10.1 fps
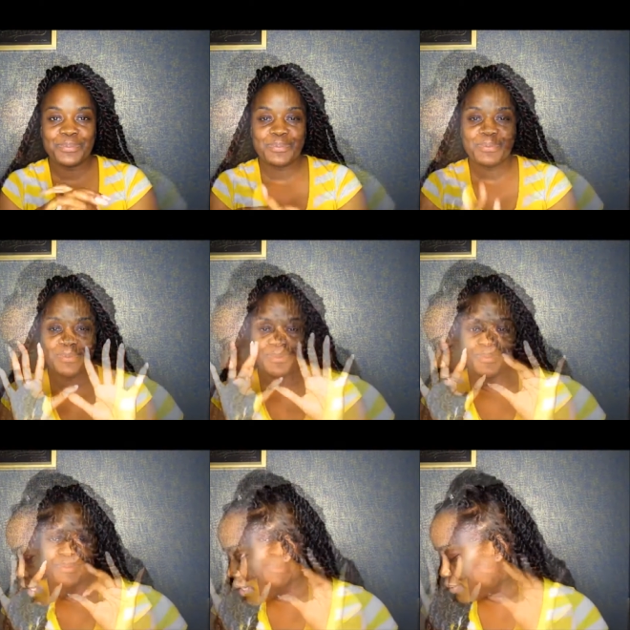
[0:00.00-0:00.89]
What I've
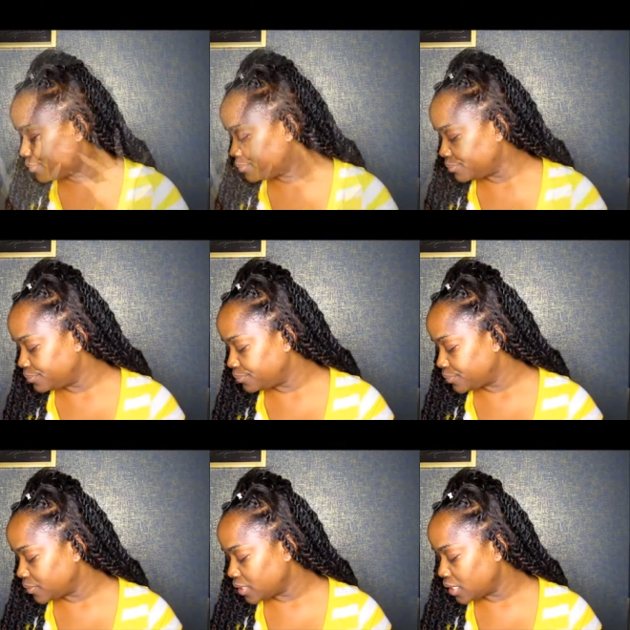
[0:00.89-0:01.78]
done
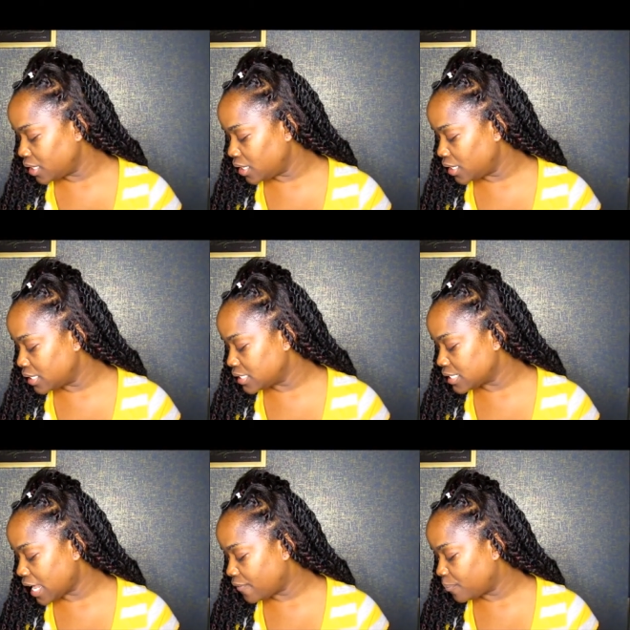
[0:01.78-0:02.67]
is
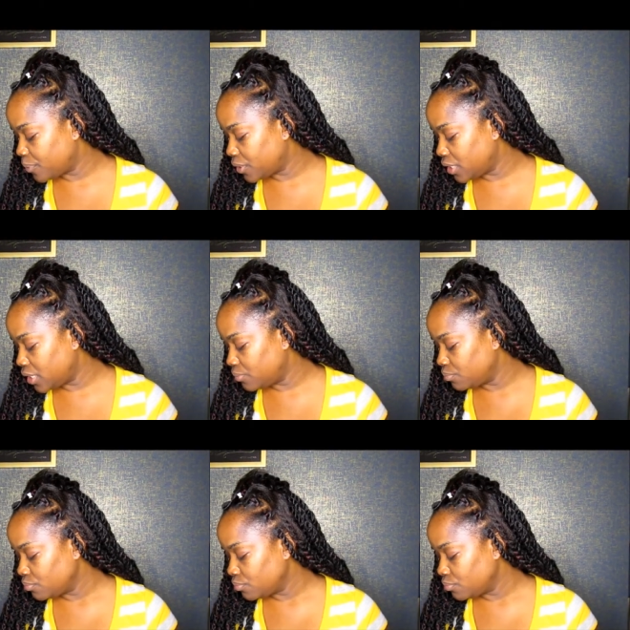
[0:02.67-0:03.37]
I've put